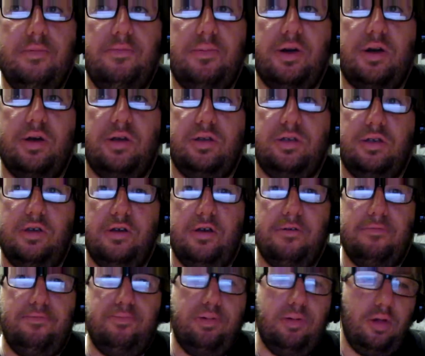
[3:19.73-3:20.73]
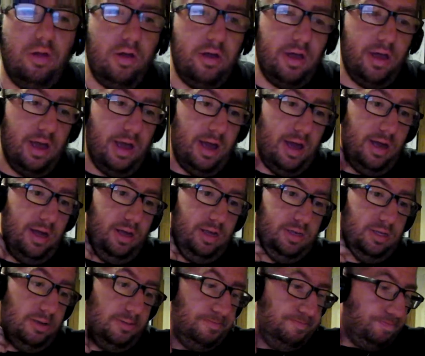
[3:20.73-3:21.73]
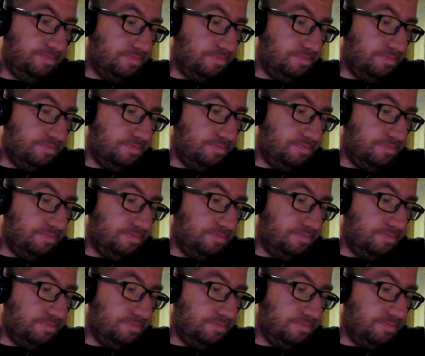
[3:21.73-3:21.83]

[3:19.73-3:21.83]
because you could play as